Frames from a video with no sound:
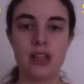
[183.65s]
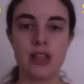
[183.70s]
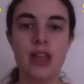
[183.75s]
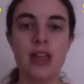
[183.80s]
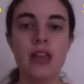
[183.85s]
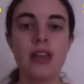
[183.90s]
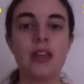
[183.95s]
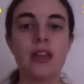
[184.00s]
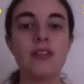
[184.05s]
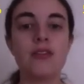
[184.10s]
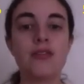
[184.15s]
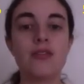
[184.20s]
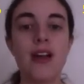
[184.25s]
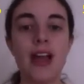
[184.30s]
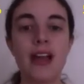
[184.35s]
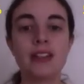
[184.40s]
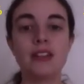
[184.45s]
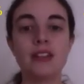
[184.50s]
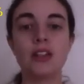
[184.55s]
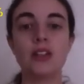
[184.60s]
In fact,
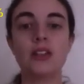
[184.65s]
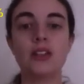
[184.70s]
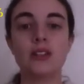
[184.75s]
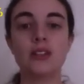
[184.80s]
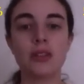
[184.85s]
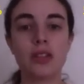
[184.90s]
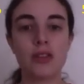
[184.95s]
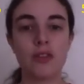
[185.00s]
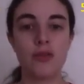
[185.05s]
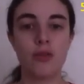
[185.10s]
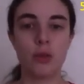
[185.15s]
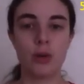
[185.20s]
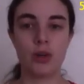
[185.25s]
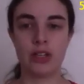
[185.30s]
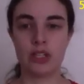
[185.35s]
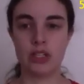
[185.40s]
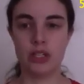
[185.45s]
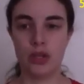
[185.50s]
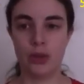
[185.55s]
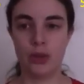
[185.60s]
there are only
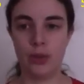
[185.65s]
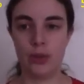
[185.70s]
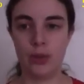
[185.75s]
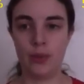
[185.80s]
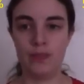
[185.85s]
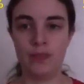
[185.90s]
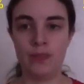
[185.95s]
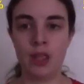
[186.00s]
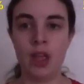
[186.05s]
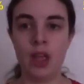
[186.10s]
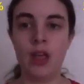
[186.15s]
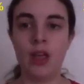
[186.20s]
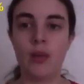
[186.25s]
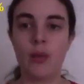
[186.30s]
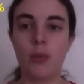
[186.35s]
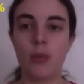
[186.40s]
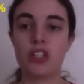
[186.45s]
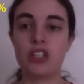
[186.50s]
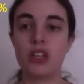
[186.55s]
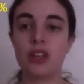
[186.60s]
42, which
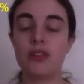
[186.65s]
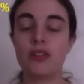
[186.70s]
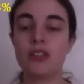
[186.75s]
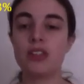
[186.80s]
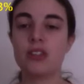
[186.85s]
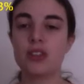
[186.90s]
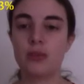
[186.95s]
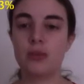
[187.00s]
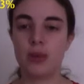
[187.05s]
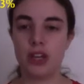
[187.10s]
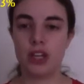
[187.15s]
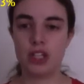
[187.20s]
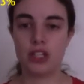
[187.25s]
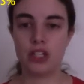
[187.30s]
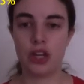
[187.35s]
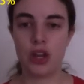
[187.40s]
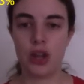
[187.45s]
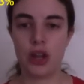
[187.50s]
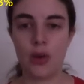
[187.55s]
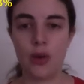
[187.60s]
gives us a
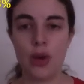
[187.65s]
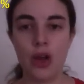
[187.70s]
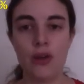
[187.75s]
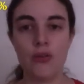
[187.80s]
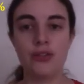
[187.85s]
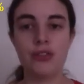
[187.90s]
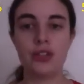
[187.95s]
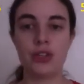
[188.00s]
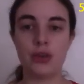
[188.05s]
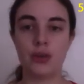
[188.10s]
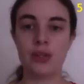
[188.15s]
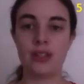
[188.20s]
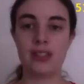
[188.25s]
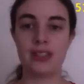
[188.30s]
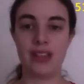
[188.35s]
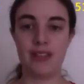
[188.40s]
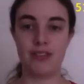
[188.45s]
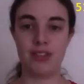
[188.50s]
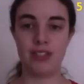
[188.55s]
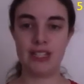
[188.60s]
ratio of 2 to
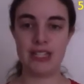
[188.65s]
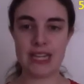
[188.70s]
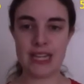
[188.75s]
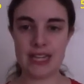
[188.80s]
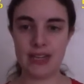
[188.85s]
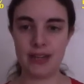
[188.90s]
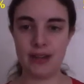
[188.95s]
17.